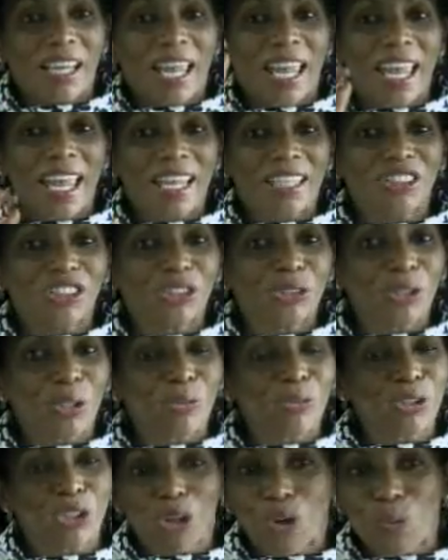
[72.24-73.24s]
And you
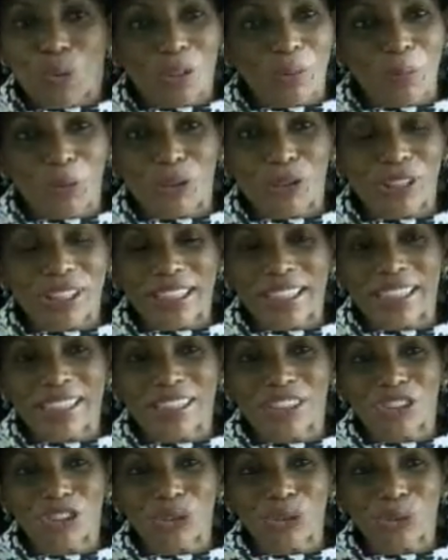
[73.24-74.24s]
don't know what a person is
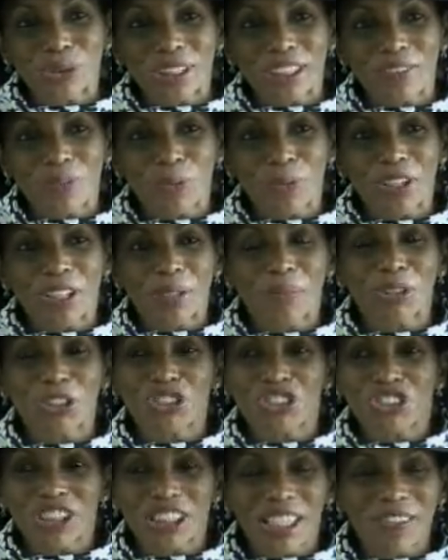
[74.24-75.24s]
until you live with them, and you
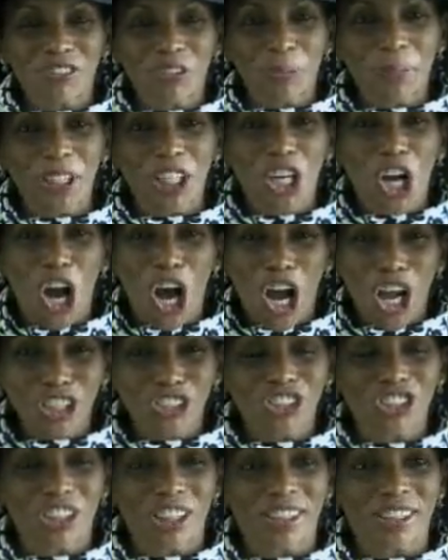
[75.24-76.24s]
just have to be
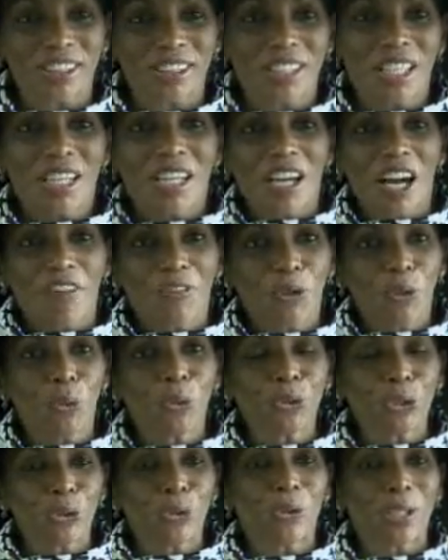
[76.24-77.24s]
cautious of who
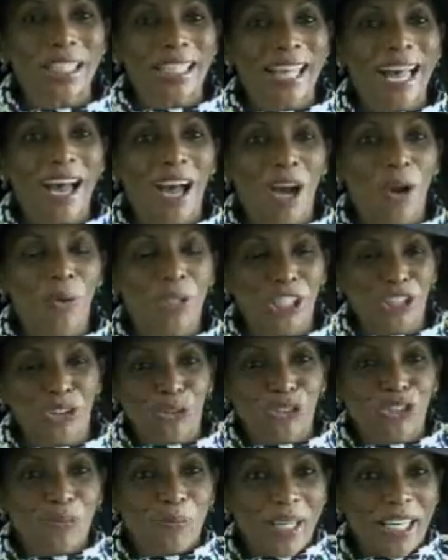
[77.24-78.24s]
you allow in your
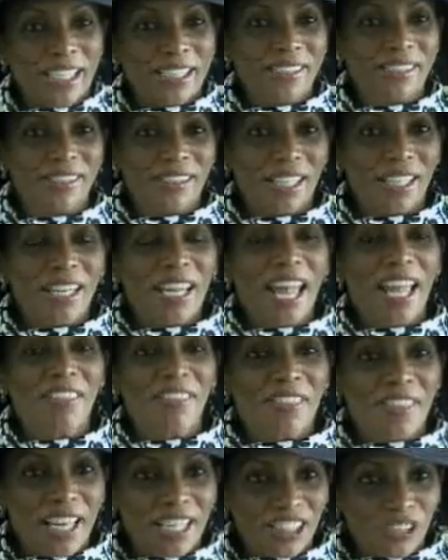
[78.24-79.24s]
space,
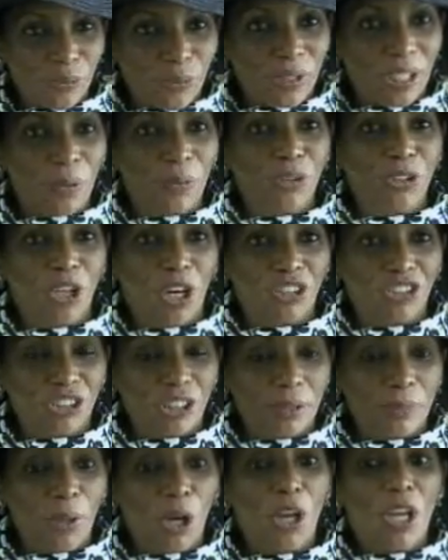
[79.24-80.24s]
and that's what I would caution
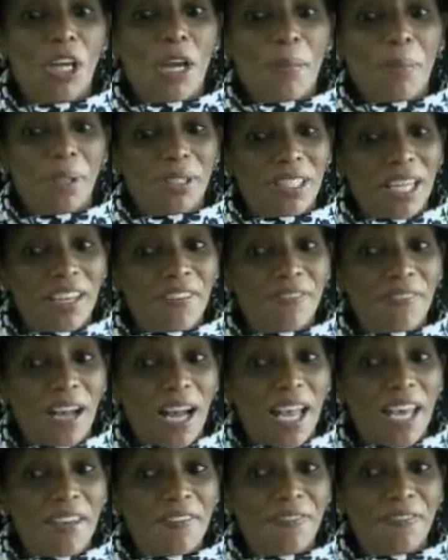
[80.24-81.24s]
him on. But
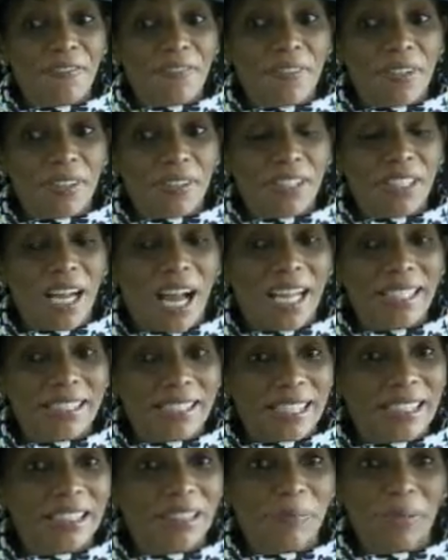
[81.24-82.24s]
if God
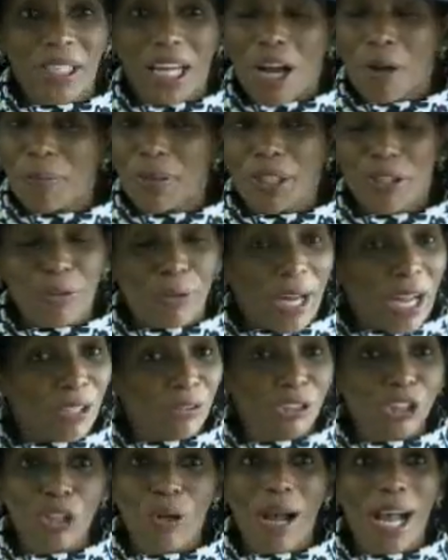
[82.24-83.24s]
lets me, I'll be
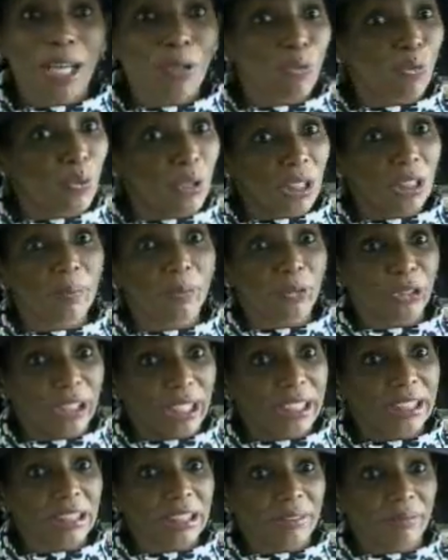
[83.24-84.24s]
around, so I will
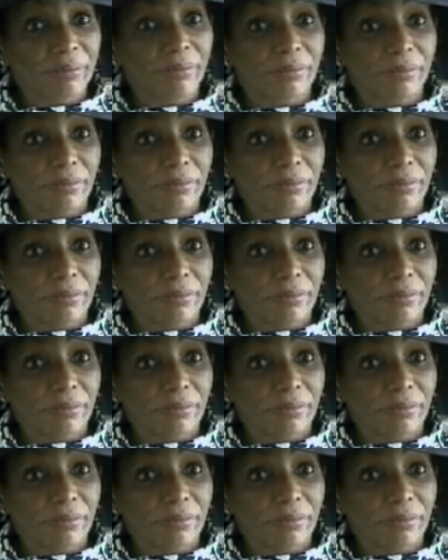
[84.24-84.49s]
protect him.